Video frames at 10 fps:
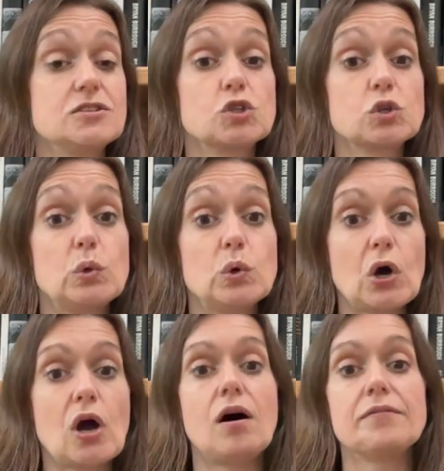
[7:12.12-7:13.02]
to
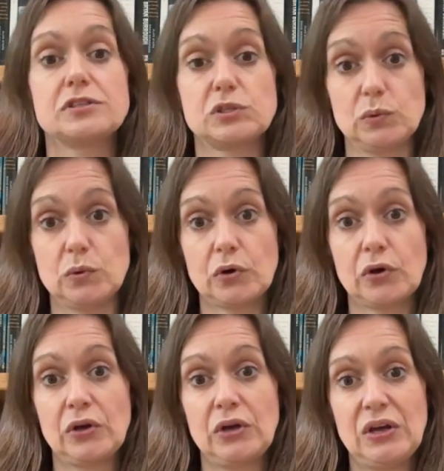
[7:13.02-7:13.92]
talk after talk.
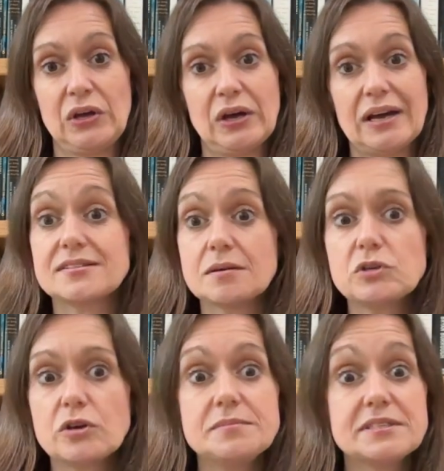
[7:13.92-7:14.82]
And
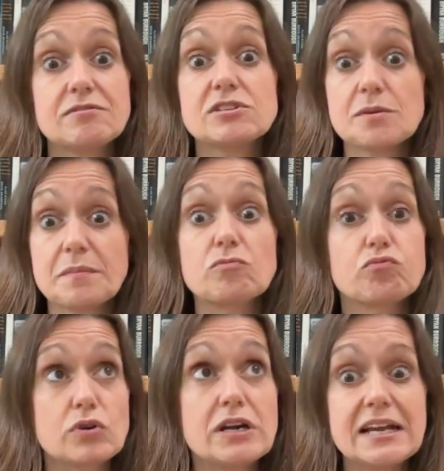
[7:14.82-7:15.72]
sometimes there is
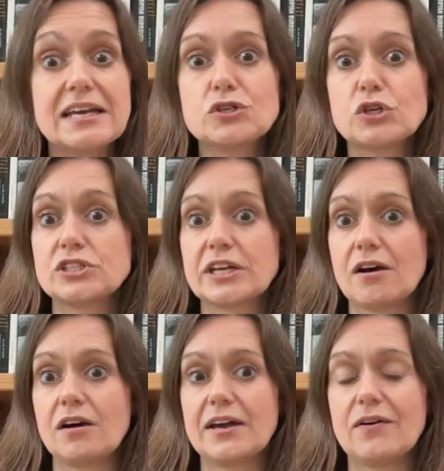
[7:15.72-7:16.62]
something really interesting
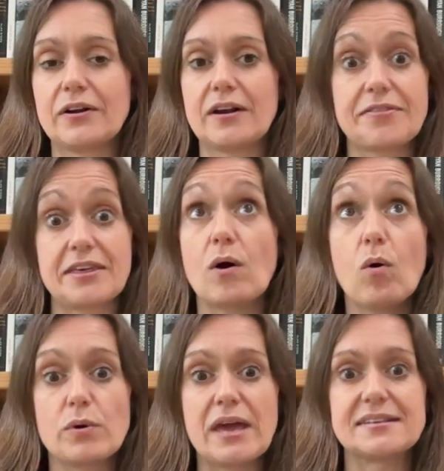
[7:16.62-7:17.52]
early on and I think,
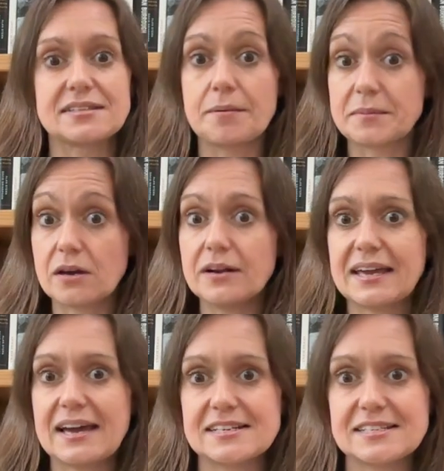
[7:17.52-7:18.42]
oh yes, I'm going to
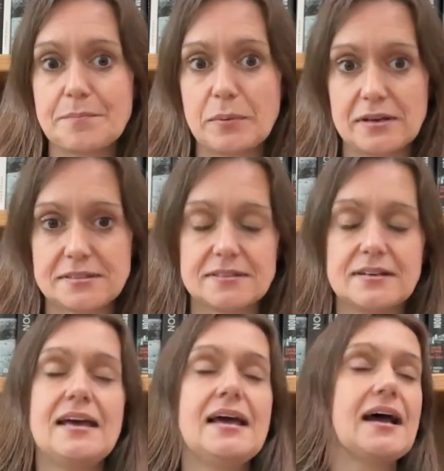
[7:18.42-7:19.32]
catch that person
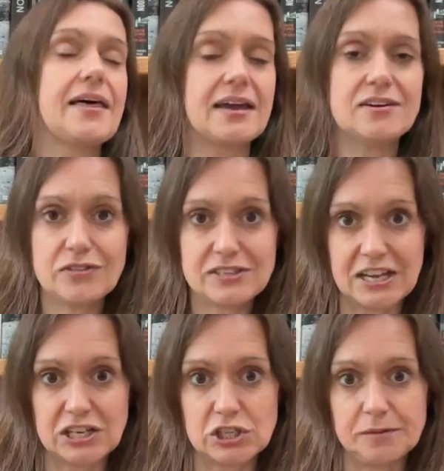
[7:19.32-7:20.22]
at the end of the
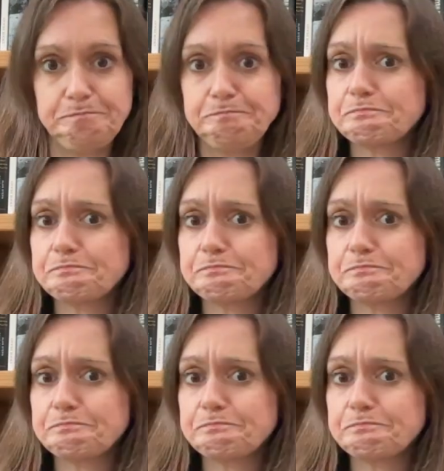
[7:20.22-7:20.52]
session